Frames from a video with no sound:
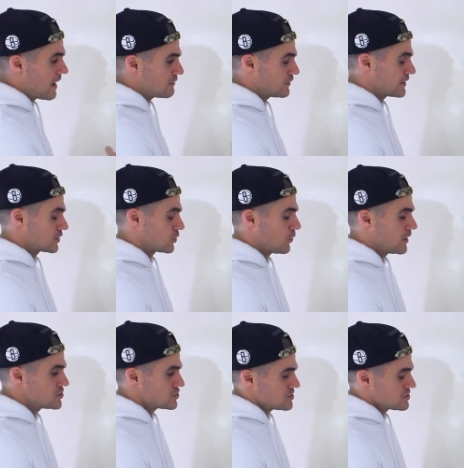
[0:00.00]
have like
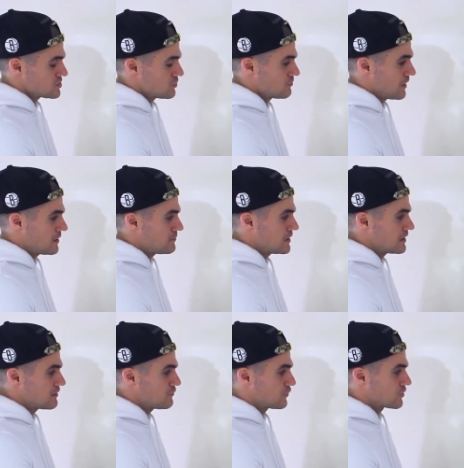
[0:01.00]
equations. So
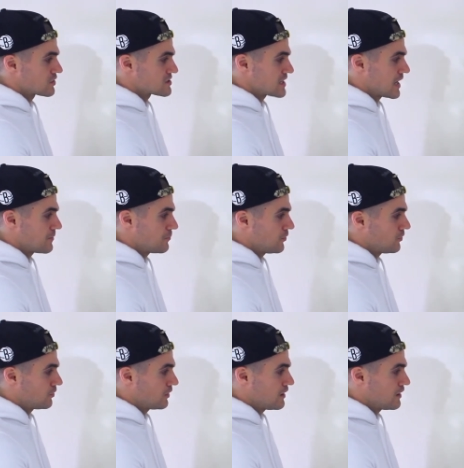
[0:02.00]
maybe, for example,